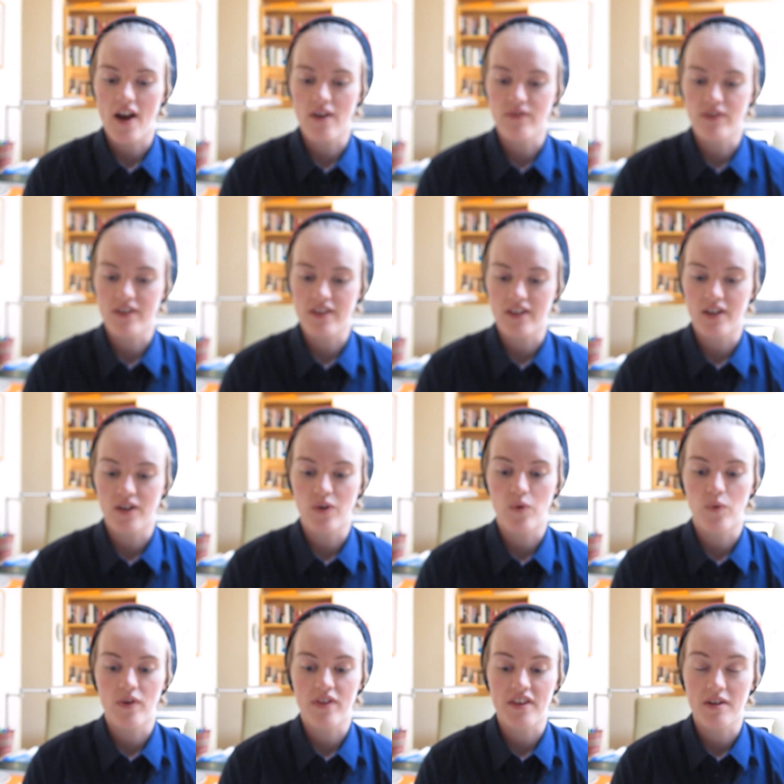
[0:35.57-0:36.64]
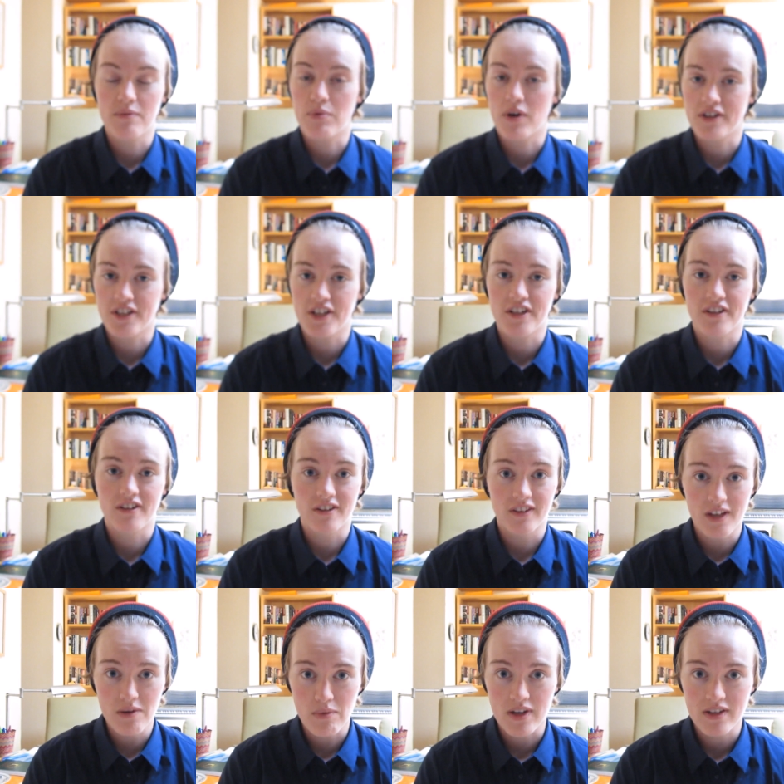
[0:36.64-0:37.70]
everything within particular
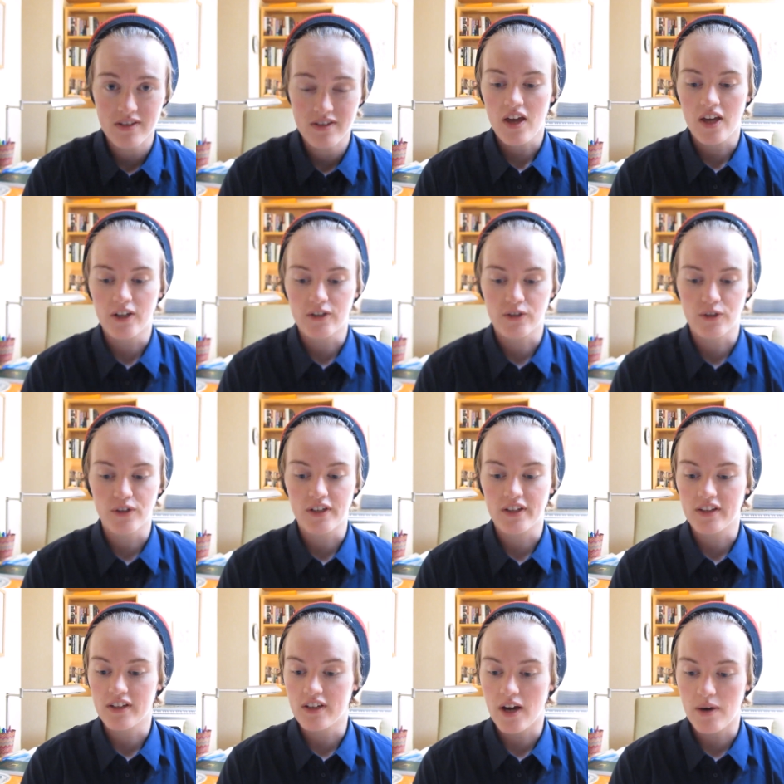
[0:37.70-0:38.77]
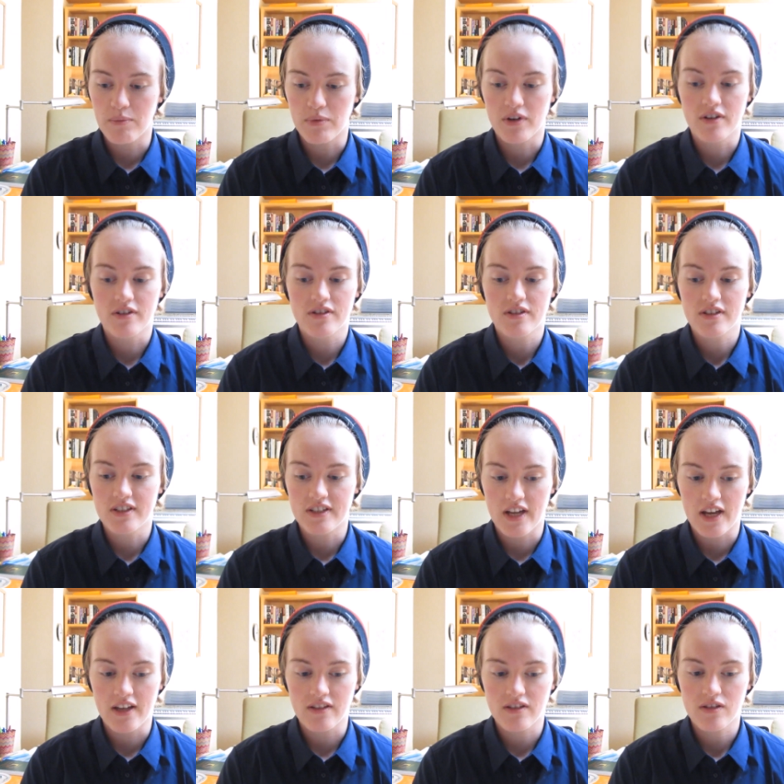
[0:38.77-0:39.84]
limits, including the numbers,
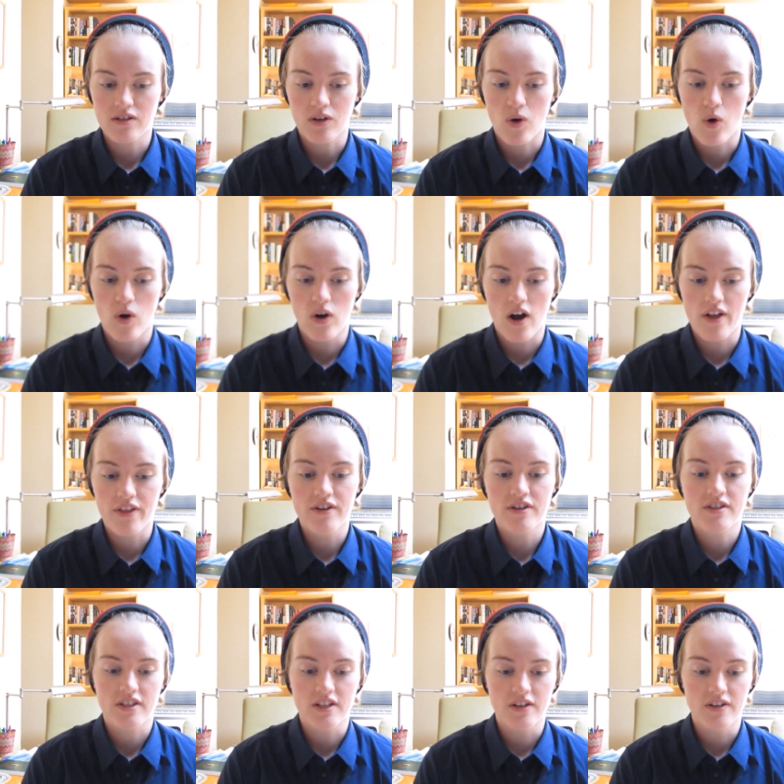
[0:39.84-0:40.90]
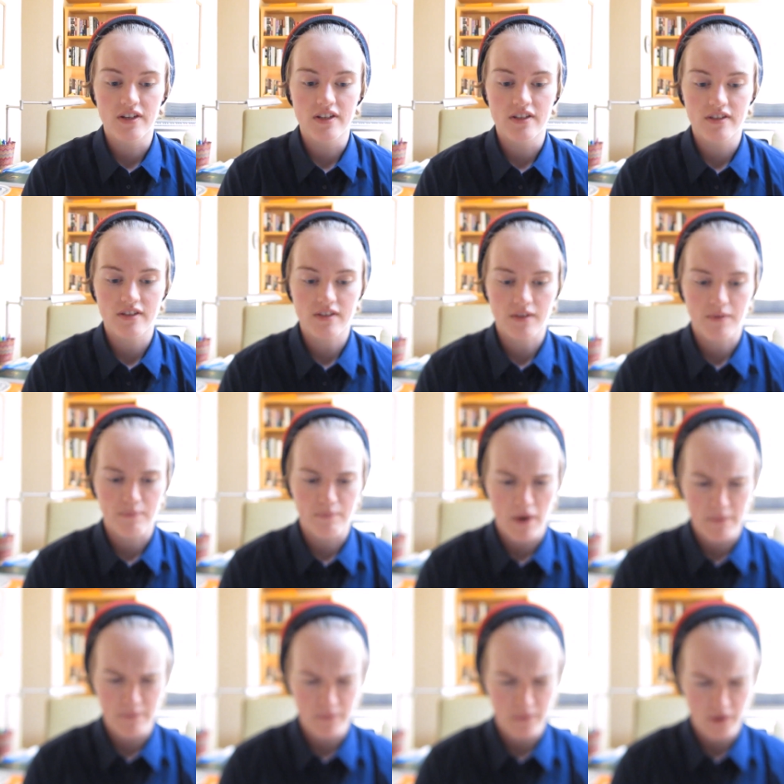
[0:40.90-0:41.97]
dates, or other series
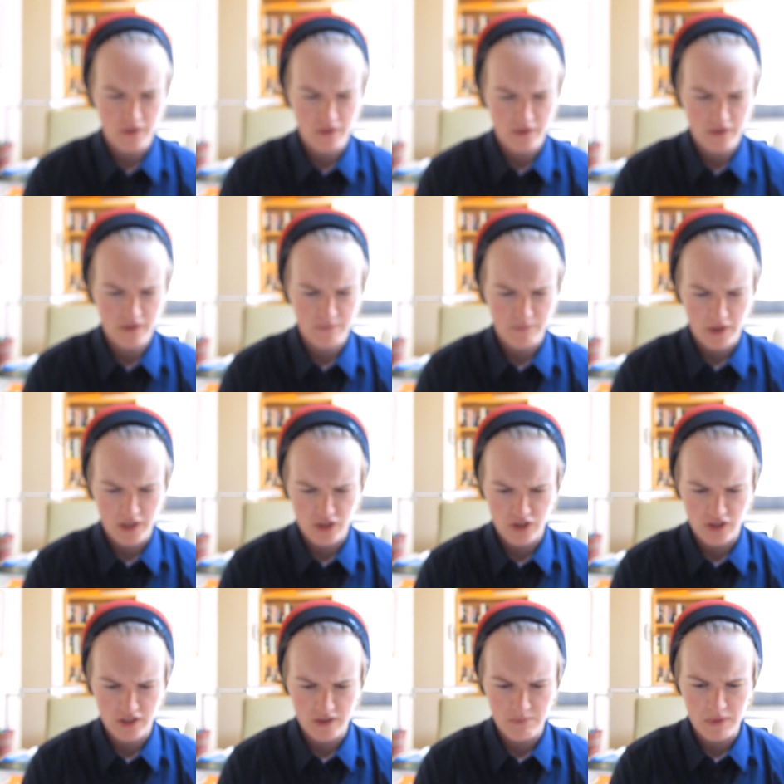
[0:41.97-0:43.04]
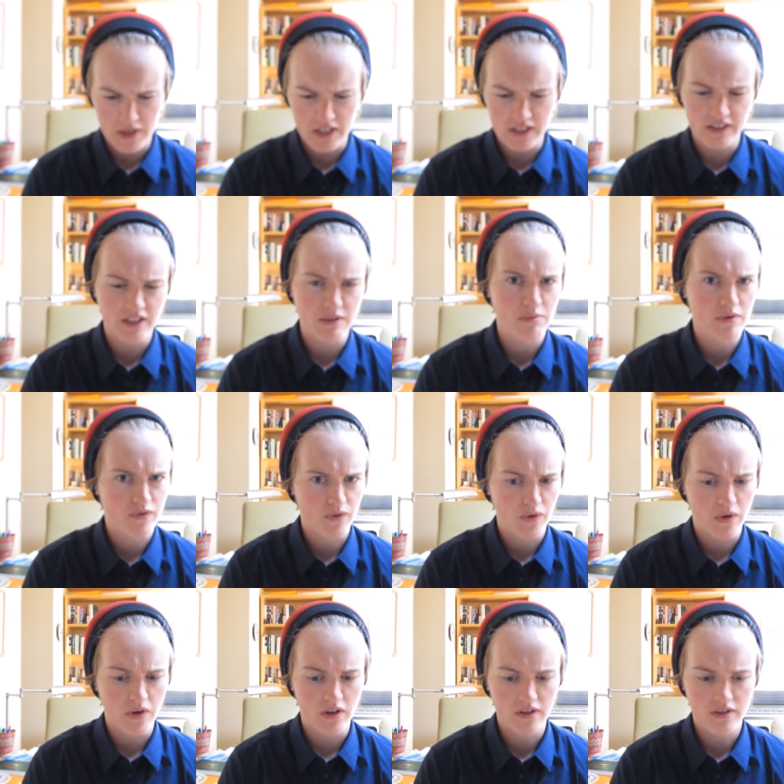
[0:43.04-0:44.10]
members mentioned immediately
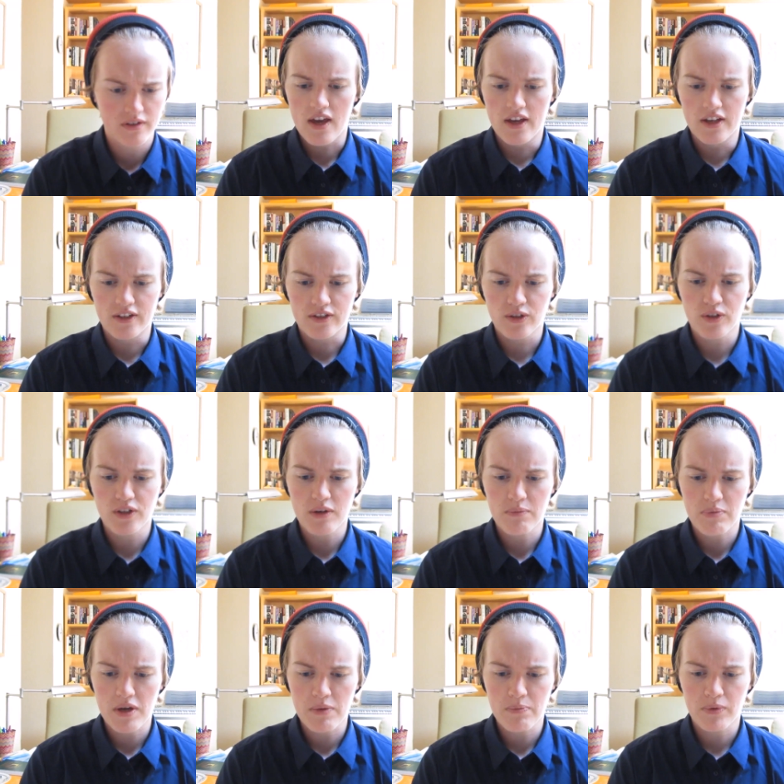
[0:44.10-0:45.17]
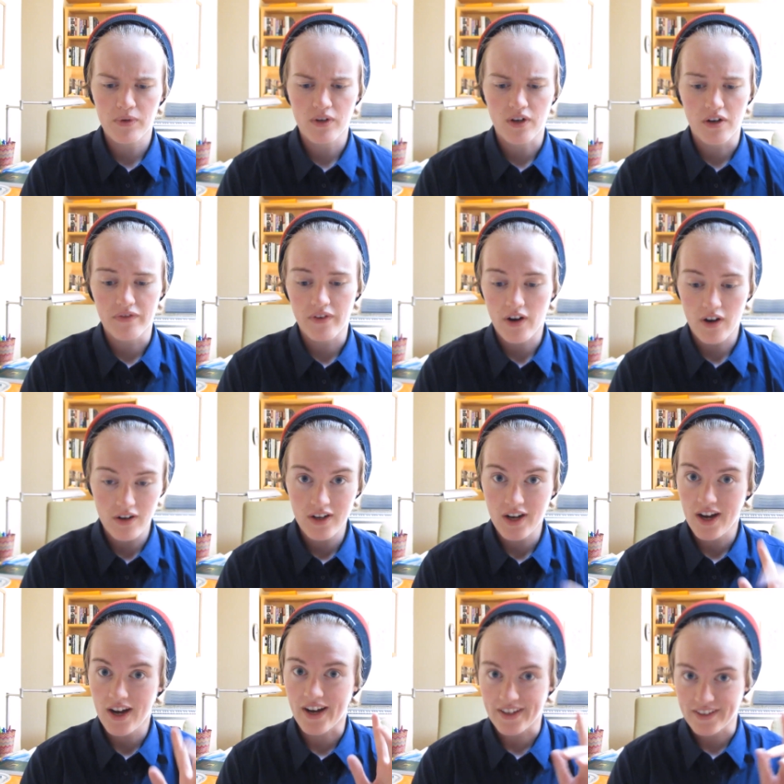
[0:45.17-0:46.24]
before, including people of all
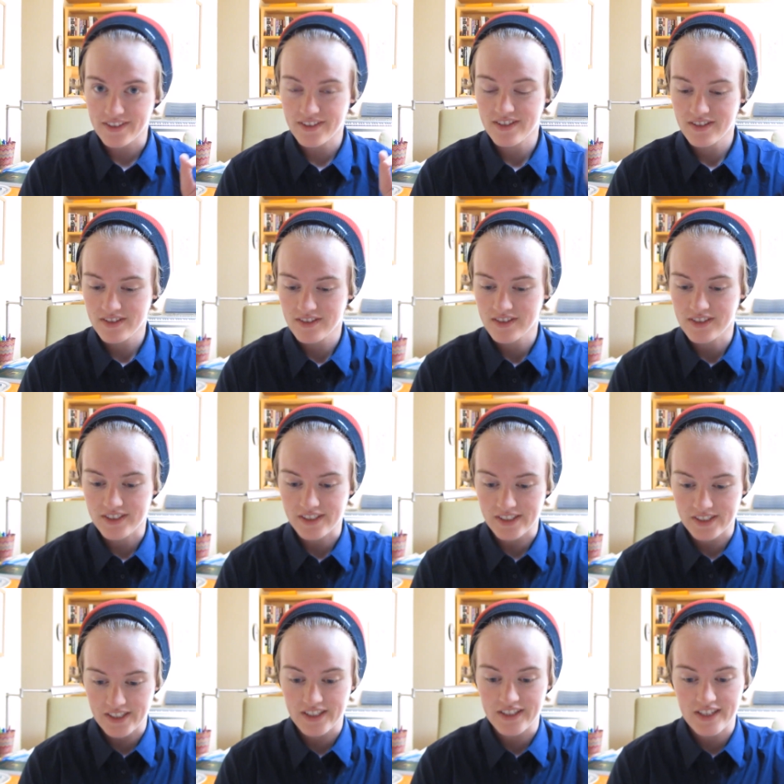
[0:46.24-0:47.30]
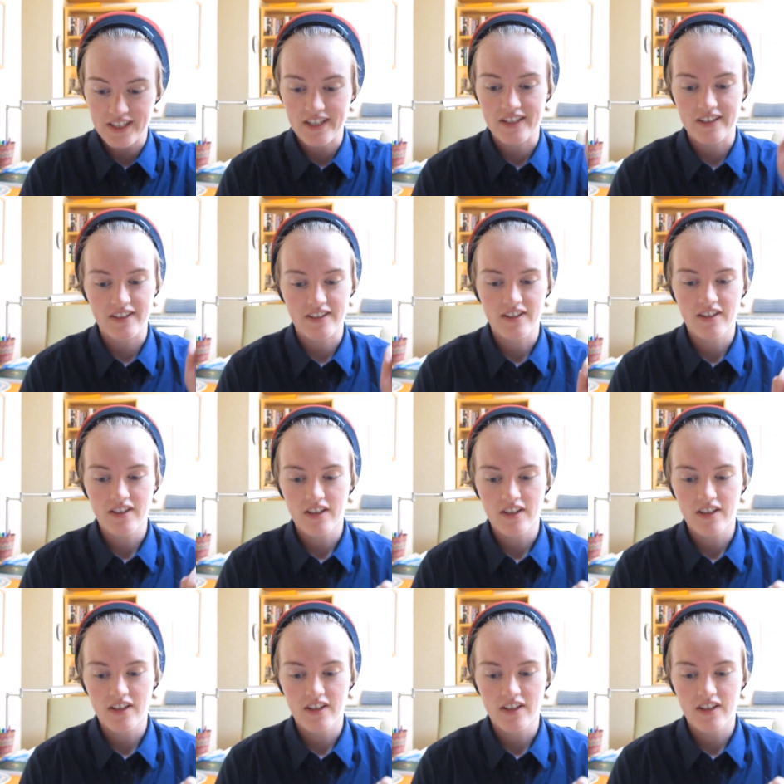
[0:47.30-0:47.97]
kinds, ding ding ding,